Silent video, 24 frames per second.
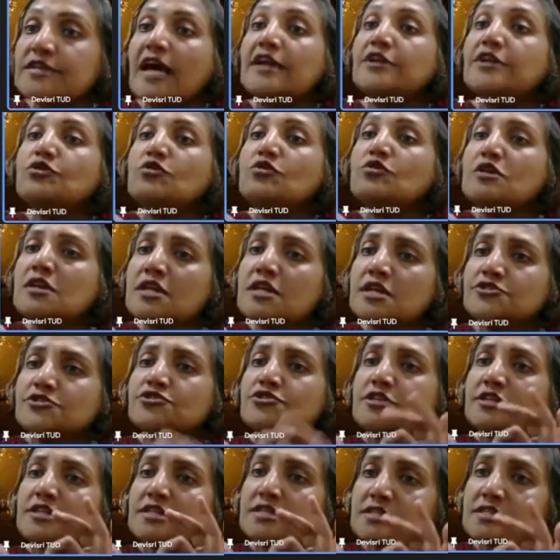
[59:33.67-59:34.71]
and you
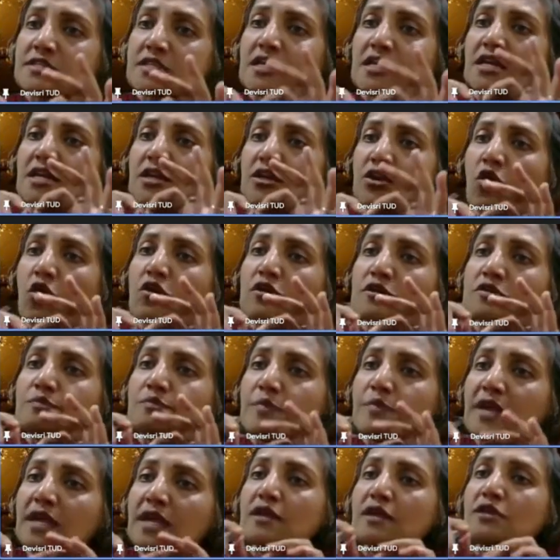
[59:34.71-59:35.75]
literally see dogs
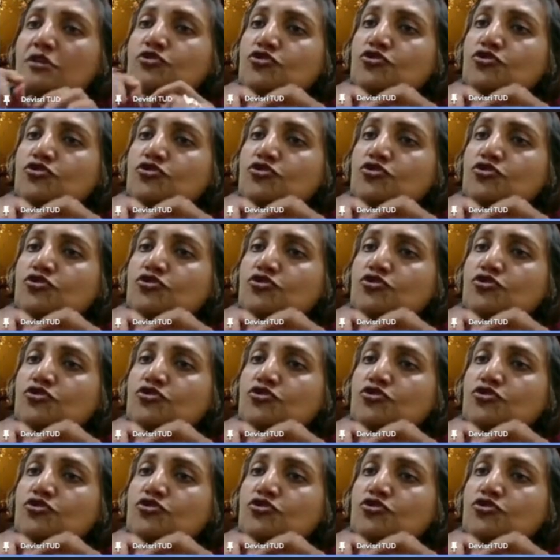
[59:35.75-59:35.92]
pick and